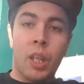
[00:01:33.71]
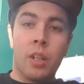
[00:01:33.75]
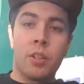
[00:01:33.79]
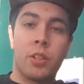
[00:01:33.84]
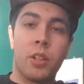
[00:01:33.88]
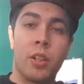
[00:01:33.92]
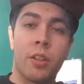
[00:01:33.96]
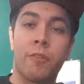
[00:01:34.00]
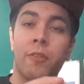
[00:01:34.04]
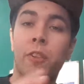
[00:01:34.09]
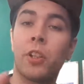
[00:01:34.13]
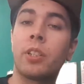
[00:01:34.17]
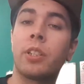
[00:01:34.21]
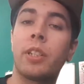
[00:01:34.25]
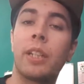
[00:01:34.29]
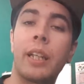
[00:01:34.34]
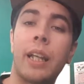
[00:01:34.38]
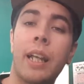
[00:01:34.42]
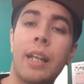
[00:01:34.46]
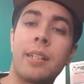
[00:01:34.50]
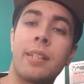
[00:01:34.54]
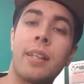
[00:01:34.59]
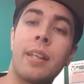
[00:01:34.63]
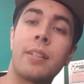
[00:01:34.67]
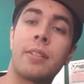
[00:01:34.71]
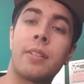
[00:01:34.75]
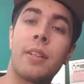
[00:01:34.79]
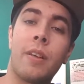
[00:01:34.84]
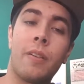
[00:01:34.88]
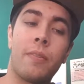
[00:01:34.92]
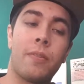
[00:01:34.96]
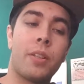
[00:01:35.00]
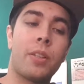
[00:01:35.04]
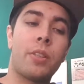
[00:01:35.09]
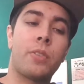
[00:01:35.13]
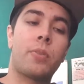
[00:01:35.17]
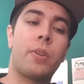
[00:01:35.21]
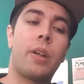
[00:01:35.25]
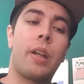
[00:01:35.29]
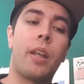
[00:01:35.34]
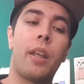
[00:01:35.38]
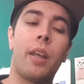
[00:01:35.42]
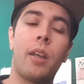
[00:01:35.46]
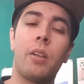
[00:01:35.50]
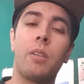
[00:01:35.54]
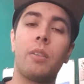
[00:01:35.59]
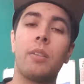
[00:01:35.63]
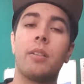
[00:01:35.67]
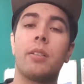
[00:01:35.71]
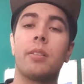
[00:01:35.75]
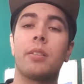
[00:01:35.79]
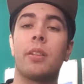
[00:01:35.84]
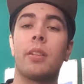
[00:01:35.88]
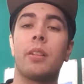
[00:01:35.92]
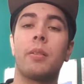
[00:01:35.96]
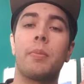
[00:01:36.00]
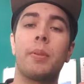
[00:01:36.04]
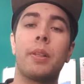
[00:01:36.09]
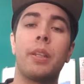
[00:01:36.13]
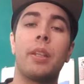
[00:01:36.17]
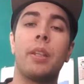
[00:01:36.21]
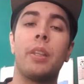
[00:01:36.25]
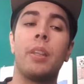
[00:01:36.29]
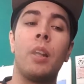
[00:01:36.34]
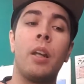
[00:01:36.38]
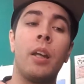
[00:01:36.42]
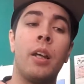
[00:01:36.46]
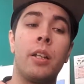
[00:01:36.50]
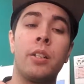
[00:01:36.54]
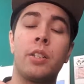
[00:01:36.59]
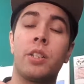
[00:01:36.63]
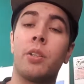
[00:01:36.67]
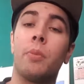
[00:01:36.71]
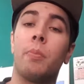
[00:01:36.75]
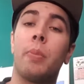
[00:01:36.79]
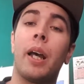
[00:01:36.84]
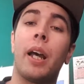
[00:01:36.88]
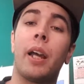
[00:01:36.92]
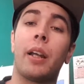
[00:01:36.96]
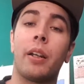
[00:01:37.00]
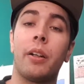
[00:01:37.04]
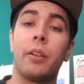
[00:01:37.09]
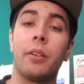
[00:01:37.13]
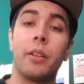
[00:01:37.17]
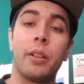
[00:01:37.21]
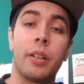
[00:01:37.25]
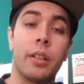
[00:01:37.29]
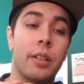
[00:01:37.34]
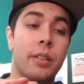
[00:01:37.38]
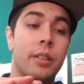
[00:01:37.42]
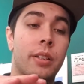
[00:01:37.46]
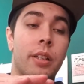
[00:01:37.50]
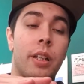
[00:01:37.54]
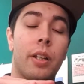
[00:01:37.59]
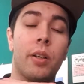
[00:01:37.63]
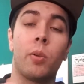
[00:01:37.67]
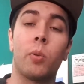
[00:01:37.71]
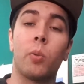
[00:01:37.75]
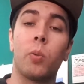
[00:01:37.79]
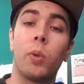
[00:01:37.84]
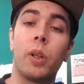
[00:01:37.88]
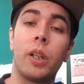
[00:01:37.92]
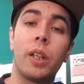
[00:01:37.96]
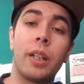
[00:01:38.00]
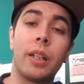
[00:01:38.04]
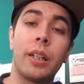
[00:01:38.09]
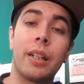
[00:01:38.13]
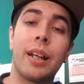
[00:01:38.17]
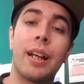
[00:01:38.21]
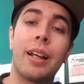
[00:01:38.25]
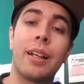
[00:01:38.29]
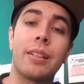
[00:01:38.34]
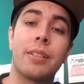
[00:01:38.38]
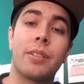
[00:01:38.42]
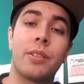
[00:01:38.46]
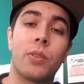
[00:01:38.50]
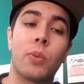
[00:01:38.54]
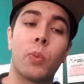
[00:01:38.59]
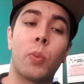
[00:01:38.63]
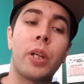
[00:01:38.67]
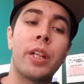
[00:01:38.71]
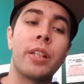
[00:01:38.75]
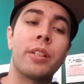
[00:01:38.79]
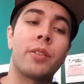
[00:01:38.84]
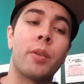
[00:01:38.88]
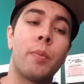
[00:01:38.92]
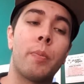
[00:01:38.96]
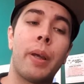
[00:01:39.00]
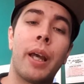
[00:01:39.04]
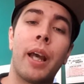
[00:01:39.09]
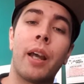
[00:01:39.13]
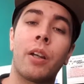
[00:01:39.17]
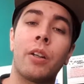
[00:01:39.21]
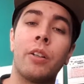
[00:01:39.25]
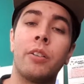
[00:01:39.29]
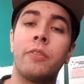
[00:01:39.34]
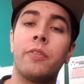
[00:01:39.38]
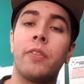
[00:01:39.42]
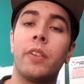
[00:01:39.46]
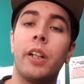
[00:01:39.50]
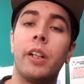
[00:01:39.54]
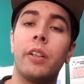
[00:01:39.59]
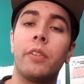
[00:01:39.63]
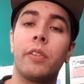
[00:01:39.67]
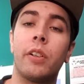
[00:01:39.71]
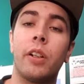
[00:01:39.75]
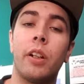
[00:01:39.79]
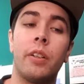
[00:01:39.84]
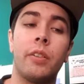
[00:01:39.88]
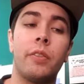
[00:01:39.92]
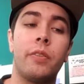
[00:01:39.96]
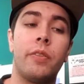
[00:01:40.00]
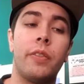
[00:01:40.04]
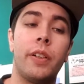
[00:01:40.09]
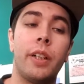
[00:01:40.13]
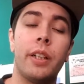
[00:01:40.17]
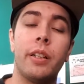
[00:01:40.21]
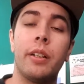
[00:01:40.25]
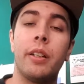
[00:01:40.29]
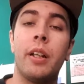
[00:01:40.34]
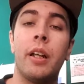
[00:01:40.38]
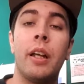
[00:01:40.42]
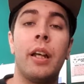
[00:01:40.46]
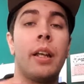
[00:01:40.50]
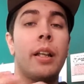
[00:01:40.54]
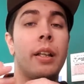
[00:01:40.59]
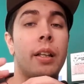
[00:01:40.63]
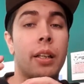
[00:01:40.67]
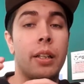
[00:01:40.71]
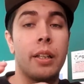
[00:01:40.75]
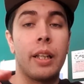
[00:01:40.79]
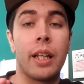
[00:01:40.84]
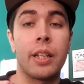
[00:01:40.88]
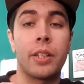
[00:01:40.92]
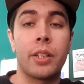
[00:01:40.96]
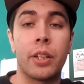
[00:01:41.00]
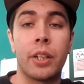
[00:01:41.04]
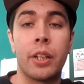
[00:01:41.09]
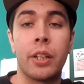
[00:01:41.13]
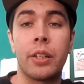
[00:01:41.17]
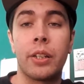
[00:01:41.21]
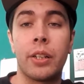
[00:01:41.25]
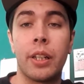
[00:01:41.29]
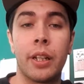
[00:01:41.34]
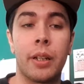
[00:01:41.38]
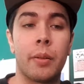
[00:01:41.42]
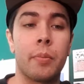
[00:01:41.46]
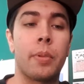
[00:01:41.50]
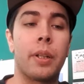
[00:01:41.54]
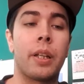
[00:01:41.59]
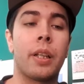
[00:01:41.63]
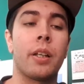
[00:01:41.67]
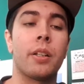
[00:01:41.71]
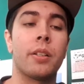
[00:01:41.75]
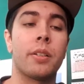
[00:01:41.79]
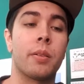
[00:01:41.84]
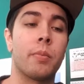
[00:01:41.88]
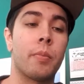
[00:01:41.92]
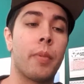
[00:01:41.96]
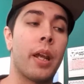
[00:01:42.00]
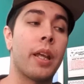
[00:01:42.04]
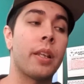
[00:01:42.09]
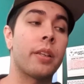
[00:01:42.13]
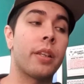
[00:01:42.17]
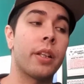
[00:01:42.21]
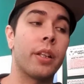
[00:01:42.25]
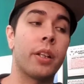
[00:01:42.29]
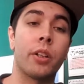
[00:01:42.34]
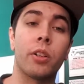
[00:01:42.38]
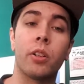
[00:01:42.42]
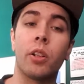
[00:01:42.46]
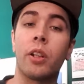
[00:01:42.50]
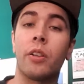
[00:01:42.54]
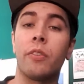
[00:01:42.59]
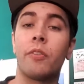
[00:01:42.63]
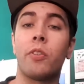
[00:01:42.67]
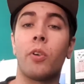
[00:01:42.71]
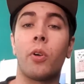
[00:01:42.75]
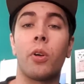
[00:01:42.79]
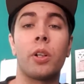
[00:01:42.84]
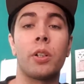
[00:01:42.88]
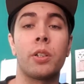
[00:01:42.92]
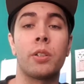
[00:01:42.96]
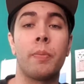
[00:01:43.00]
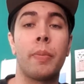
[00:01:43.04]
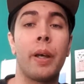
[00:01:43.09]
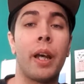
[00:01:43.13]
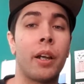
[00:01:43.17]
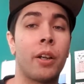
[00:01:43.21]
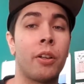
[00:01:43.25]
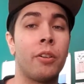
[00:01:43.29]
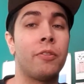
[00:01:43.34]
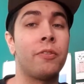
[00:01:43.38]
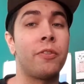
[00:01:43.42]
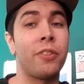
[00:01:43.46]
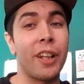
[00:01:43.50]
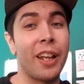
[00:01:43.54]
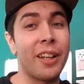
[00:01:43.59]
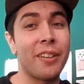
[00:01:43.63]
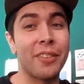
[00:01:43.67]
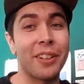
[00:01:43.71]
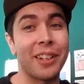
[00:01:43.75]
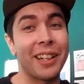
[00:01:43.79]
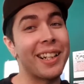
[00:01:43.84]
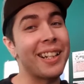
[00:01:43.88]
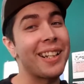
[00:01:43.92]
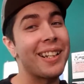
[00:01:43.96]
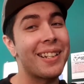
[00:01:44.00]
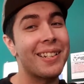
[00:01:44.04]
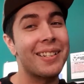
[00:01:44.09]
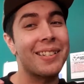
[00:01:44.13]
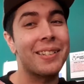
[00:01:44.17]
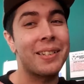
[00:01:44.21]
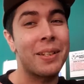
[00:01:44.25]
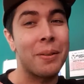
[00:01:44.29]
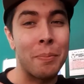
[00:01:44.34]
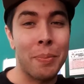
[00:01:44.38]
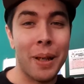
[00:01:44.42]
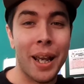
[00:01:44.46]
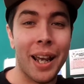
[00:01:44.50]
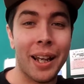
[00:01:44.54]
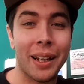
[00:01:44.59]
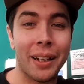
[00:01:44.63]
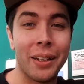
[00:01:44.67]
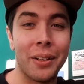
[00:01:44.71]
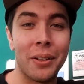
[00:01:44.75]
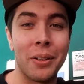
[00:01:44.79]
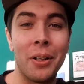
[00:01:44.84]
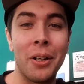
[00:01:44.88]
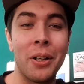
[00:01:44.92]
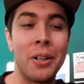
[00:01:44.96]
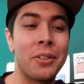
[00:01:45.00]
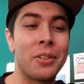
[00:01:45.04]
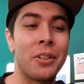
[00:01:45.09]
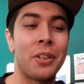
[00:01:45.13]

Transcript: So the first thing I taste off of this right now is gonna be tobacco. It's a really nice sweet tobacco flavor off of it. And that's a good thing because the main thing you're looking for in a tobacco flavor is tobacco.